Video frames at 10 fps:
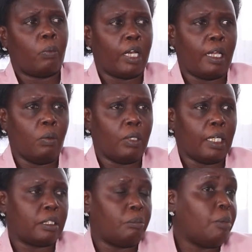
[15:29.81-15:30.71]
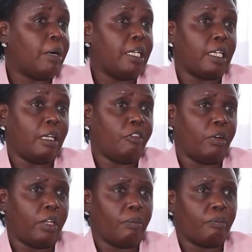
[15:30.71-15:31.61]
When I look at mobile
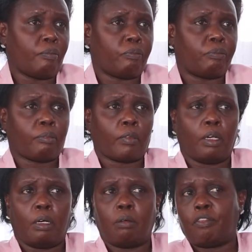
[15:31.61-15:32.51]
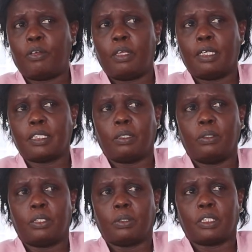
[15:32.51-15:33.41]
telephony, a few years
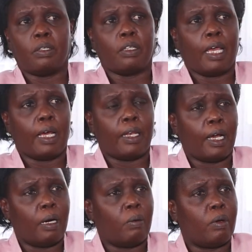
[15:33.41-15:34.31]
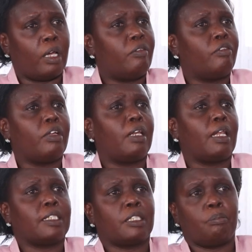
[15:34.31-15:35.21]
ago it was not there. Now every
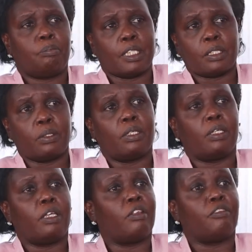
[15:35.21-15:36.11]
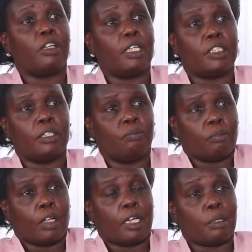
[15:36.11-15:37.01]
last person in the village
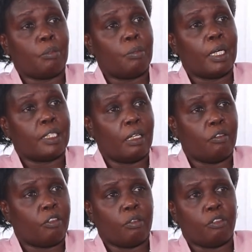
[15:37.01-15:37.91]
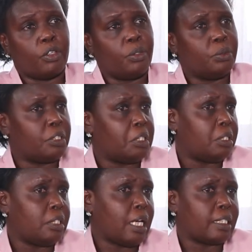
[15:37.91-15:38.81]
has a mobile telephone for use
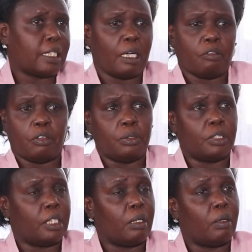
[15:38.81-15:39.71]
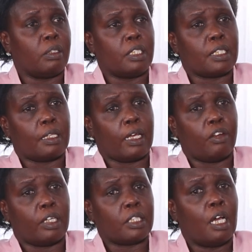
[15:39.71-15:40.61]
in data, for use in all these other
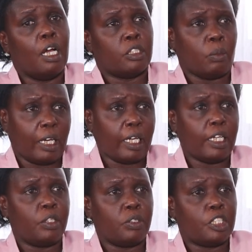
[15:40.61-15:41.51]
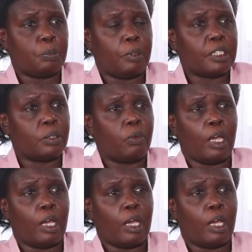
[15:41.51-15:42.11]
areas. So we are getting into this space.